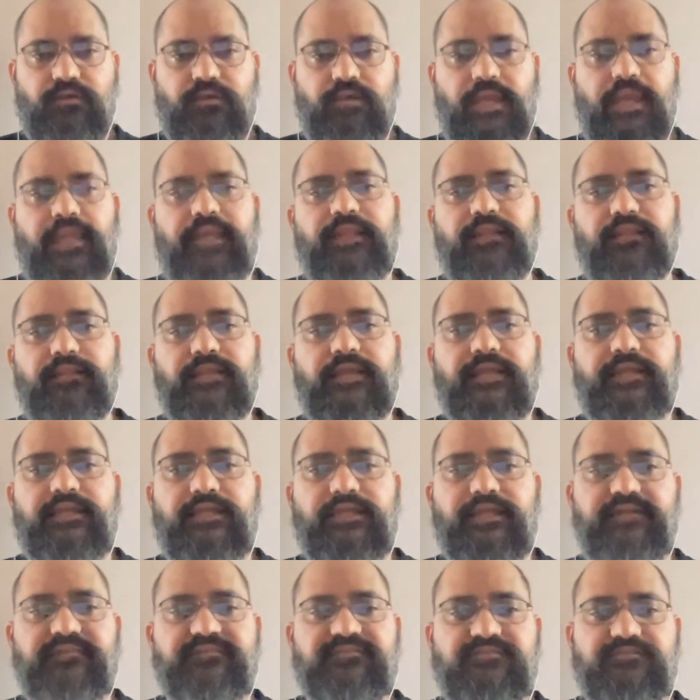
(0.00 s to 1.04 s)
And in that
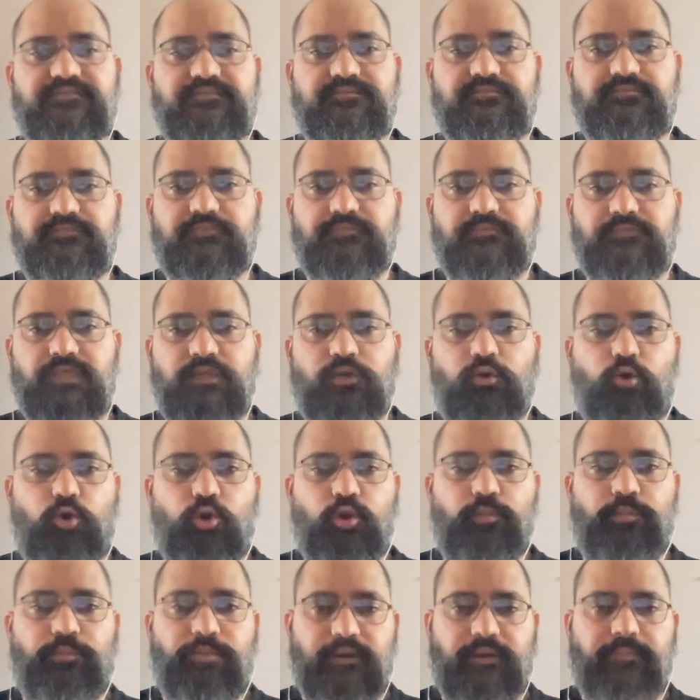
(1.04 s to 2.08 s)
case, the
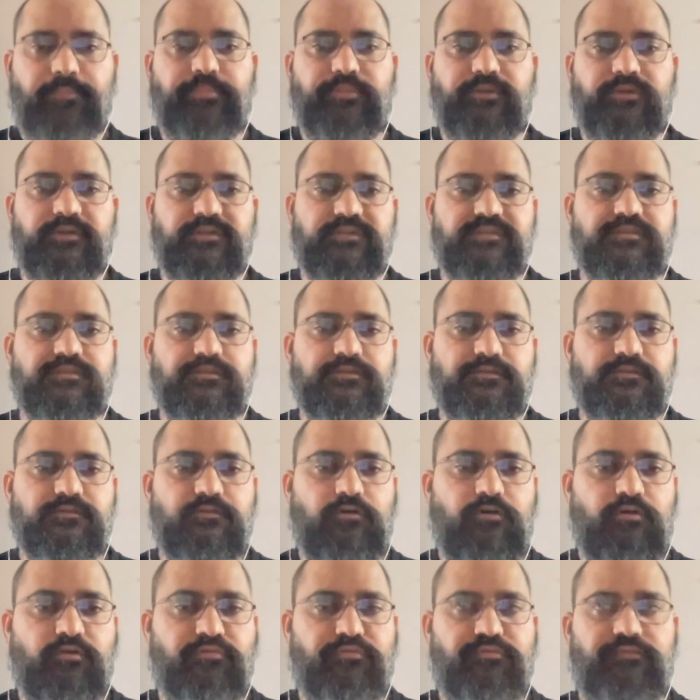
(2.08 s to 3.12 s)
whole purpose
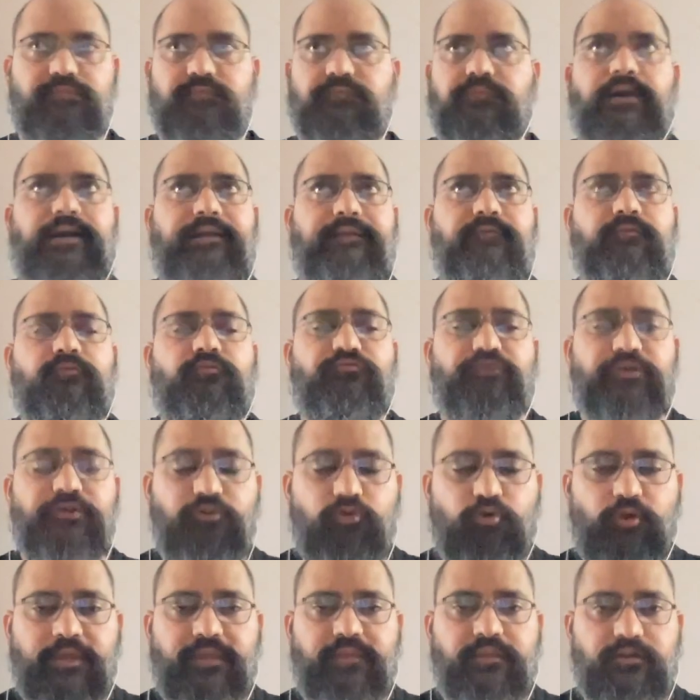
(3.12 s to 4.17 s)
of I don't know
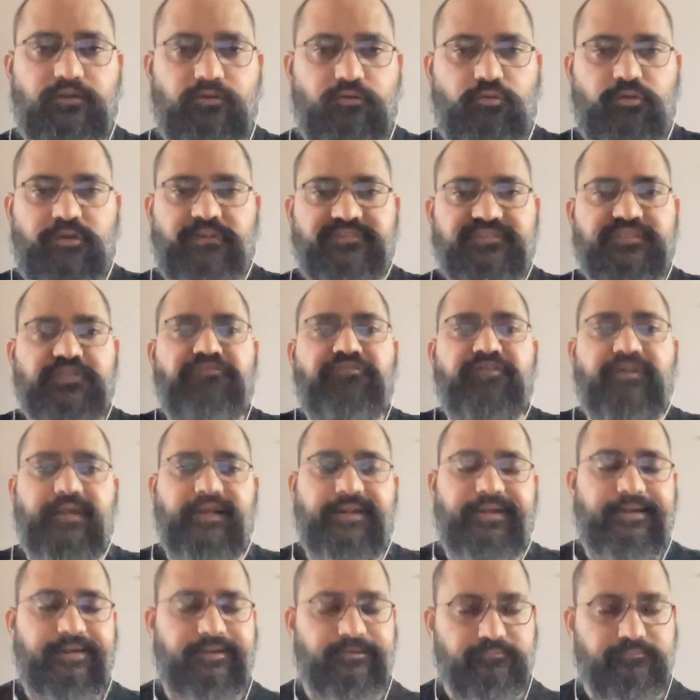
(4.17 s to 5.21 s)
withdrawing the note is defeated.